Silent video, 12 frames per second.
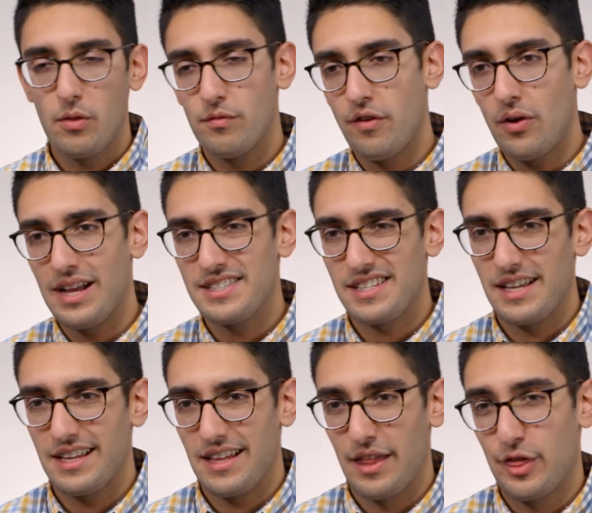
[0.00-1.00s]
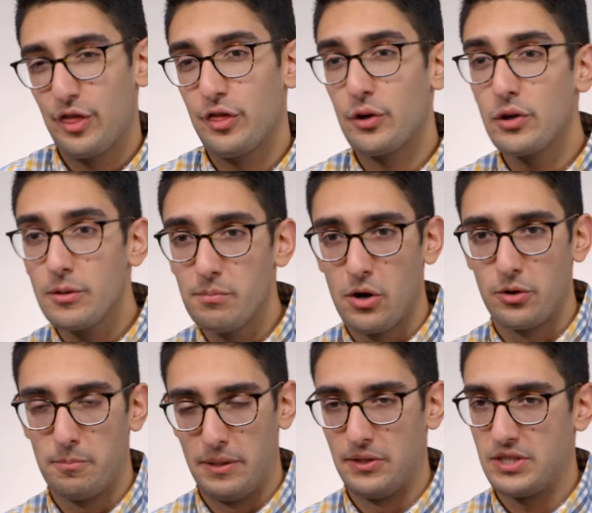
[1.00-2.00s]
Vault has a third
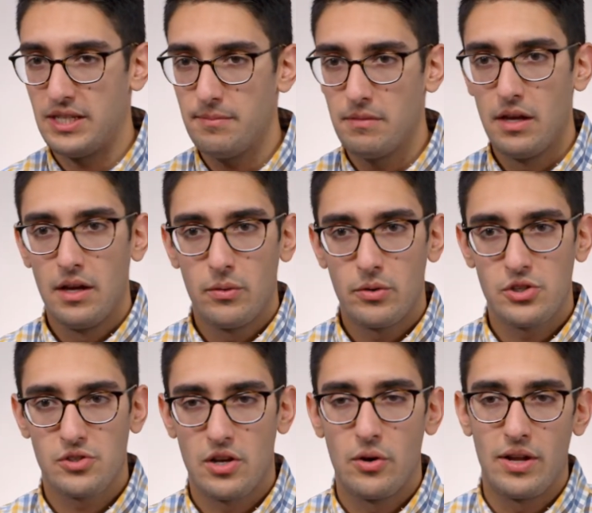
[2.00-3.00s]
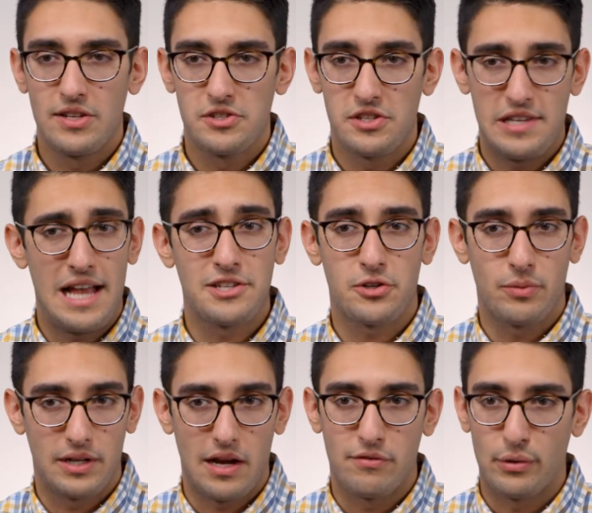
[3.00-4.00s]
mode built in, which is known as disaster
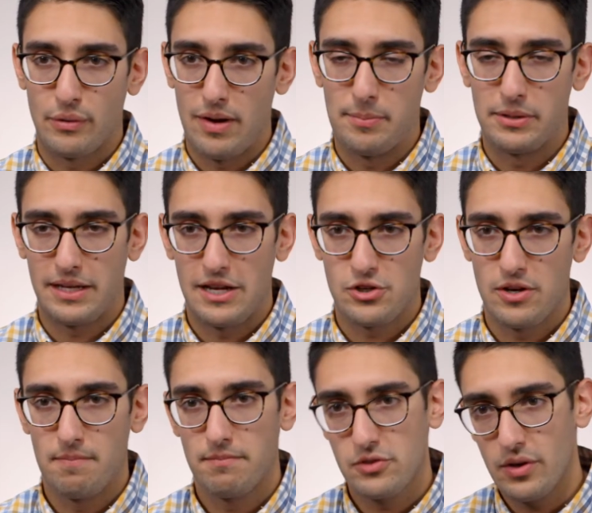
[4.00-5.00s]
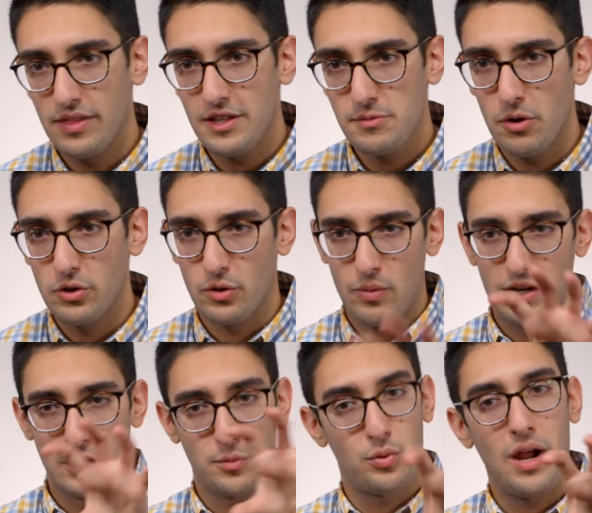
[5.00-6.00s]
recovery replication. So in this mode, you're
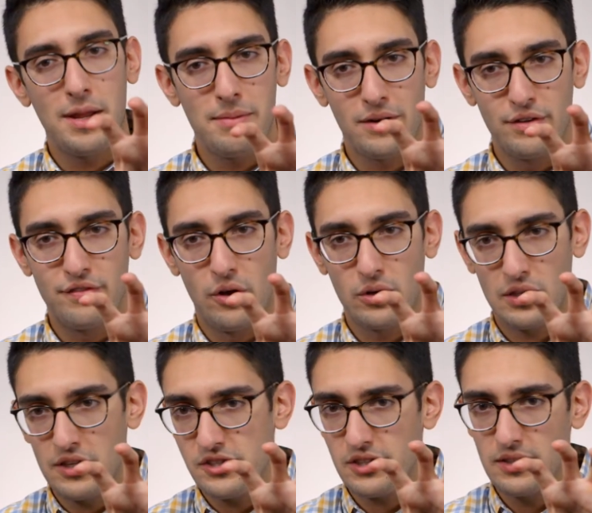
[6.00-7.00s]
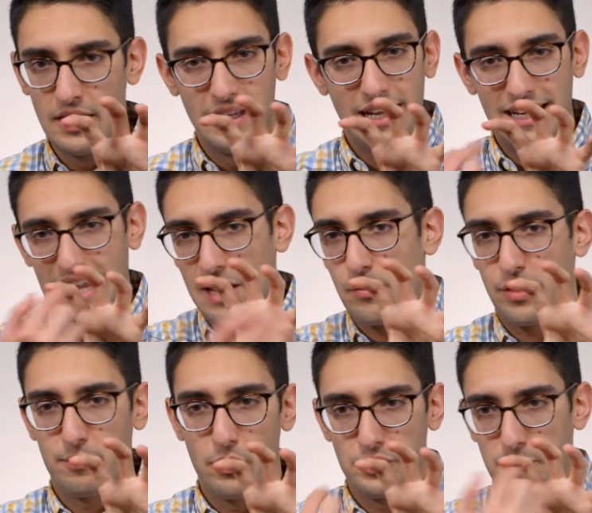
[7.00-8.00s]
running your primary Vault cluster, again
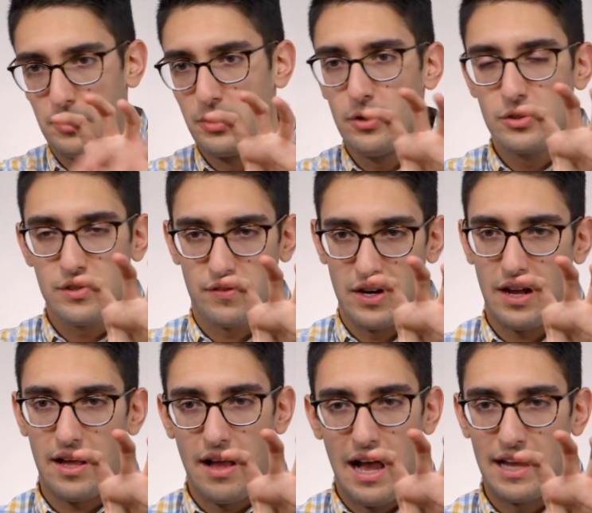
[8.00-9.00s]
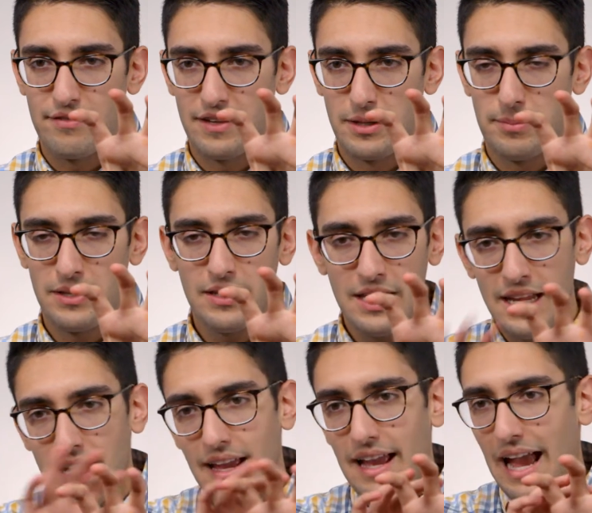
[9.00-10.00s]
with multiple nodes for high availability,
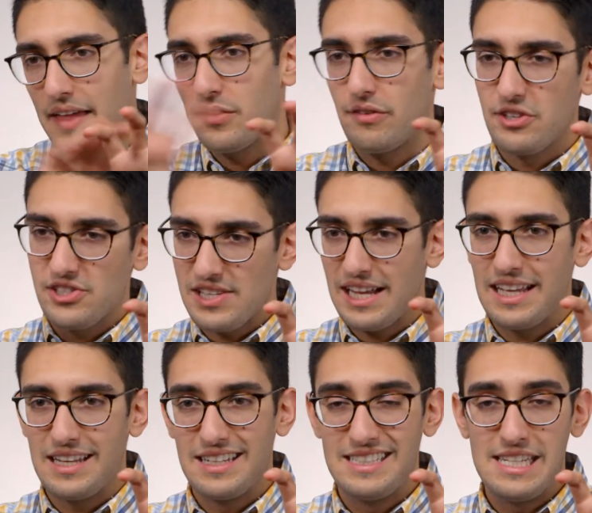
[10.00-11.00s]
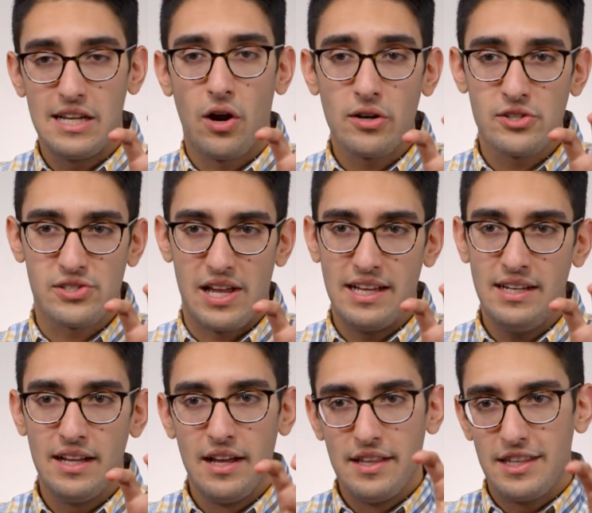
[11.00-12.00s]
and then you have a second DR site
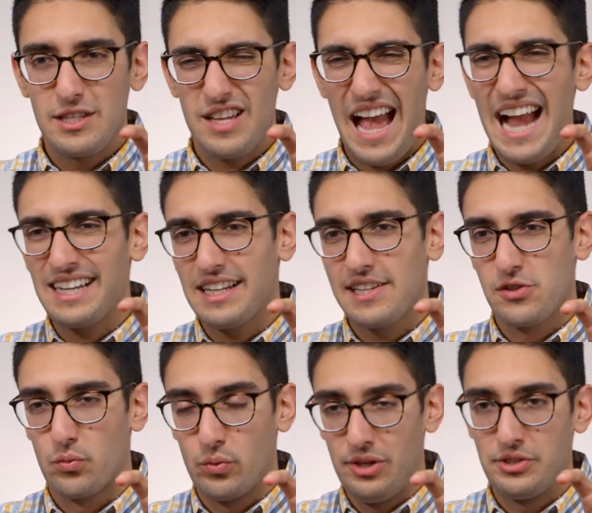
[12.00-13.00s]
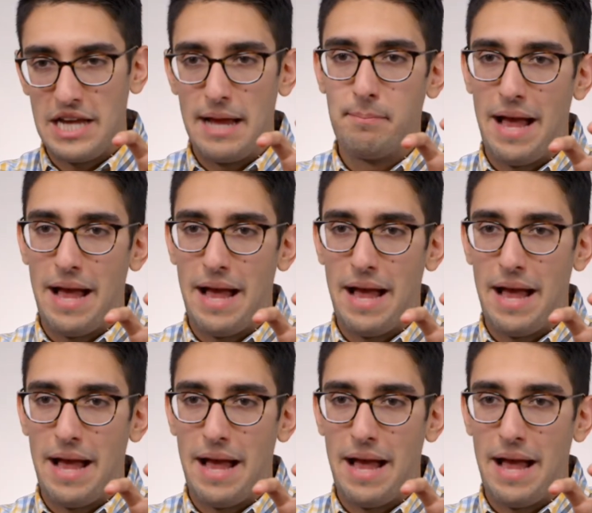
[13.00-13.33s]
that is acting as a real-time